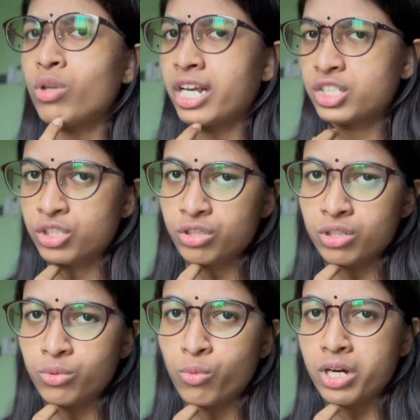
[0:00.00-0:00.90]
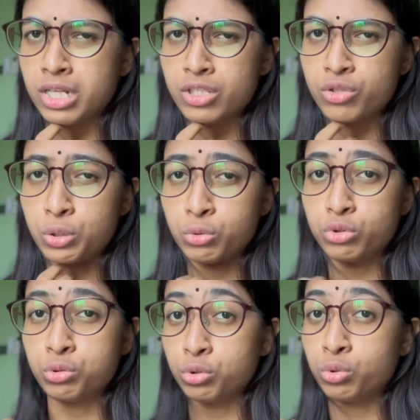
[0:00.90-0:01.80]
lecturer wants you
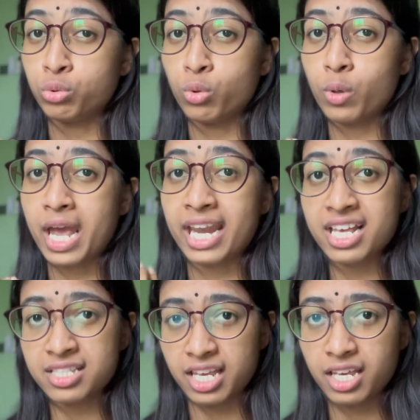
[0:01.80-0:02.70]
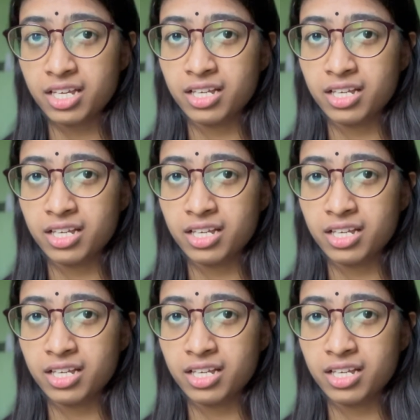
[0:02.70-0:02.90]
to do an essay